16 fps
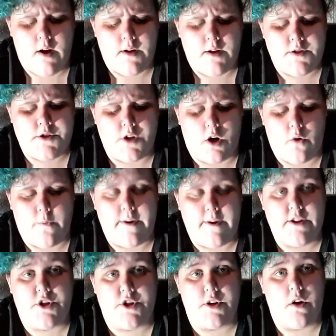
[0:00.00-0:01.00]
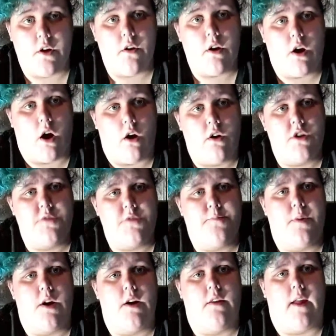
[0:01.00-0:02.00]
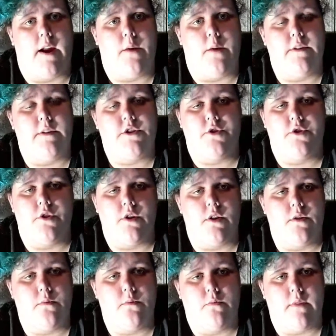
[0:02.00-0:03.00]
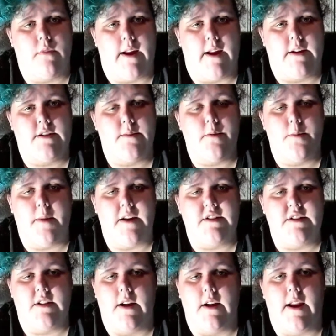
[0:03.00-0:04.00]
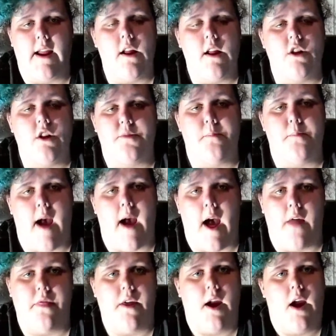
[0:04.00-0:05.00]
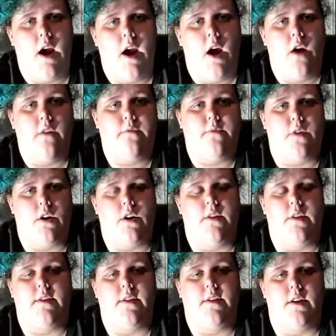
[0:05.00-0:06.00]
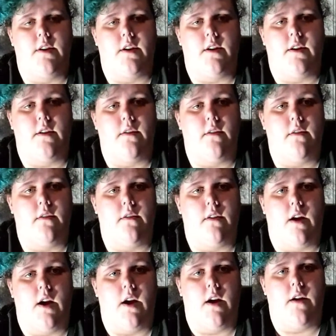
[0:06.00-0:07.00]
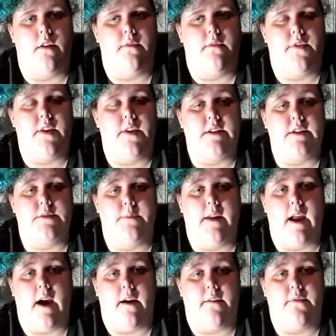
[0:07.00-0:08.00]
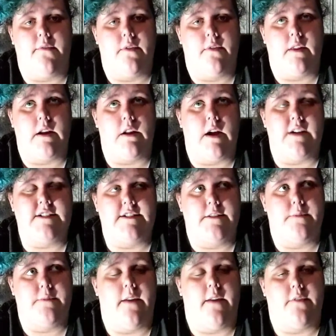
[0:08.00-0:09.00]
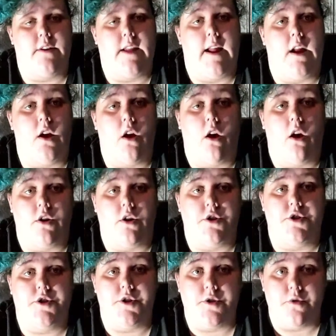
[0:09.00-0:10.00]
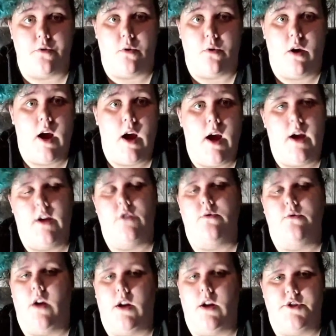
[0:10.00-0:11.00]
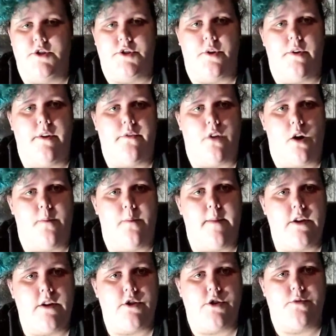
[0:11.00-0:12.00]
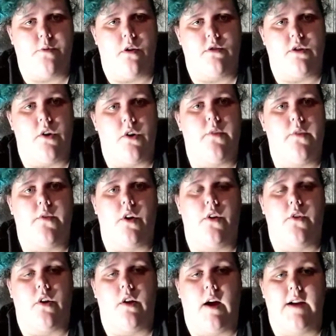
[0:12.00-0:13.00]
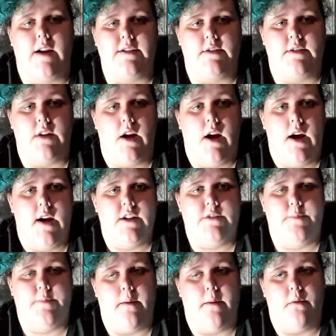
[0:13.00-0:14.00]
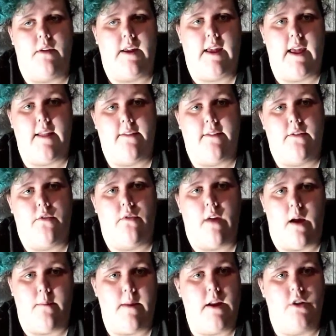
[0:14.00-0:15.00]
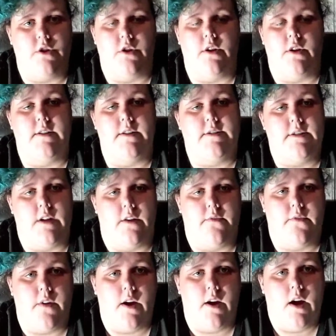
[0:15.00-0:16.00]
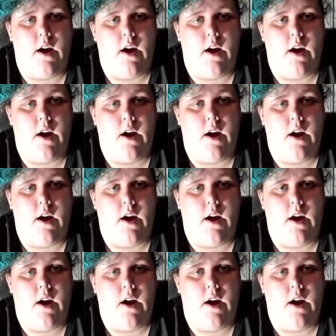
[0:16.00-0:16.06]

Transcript: So we should go to college, but, like, we should learn, like, some of the basics, like English and math for the things that we have, the classes that we have to take in college, too. Because we're not just going for our majors, we're also going for other classes to be able to get to that major and stuff.